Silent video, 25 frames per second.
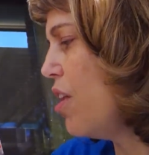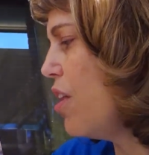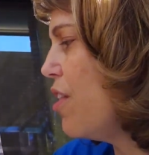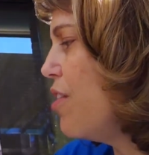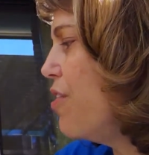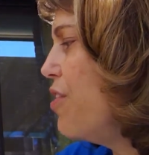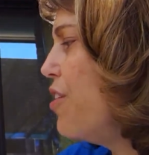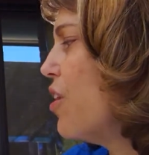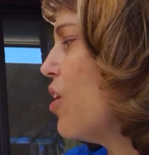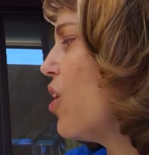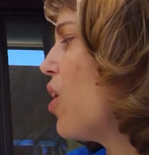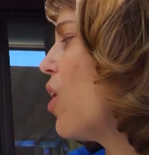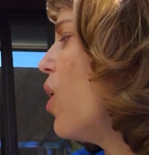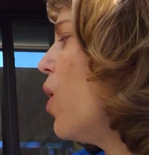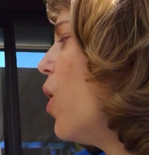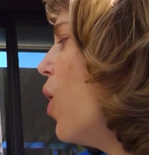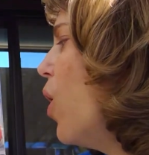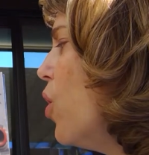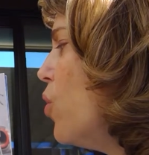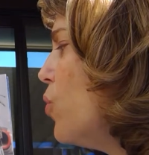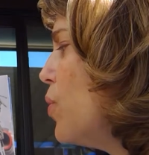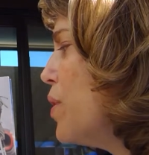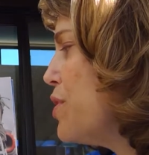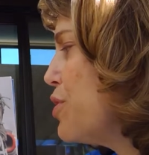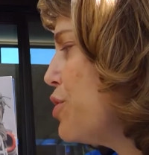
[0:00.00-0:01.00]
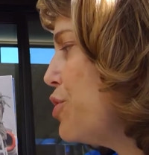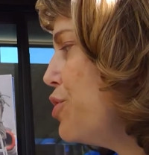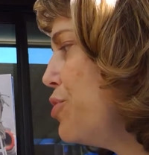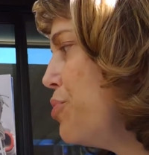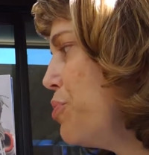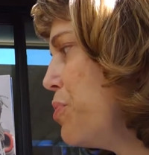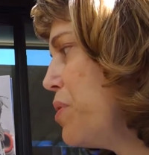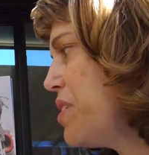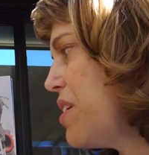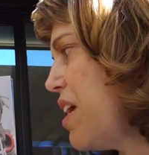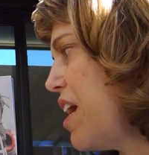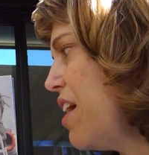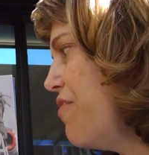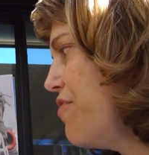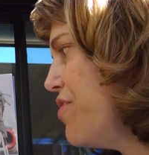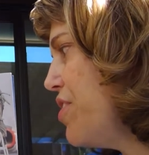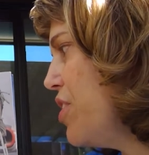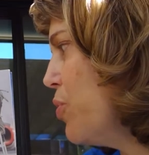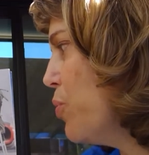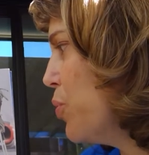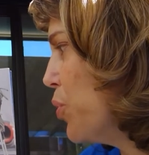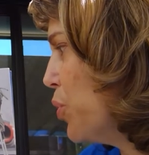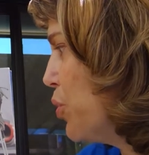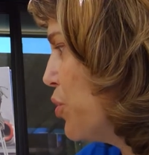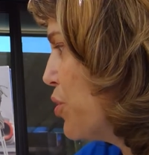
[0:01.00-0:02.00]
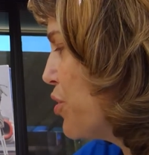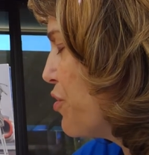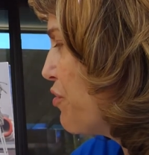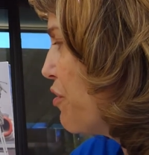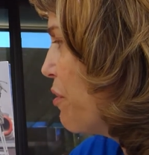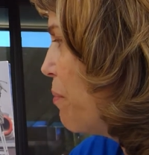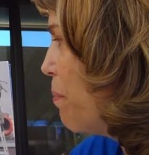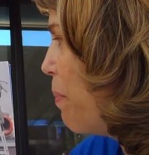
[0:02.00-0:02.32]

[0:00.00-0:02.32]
There are always new safety rules for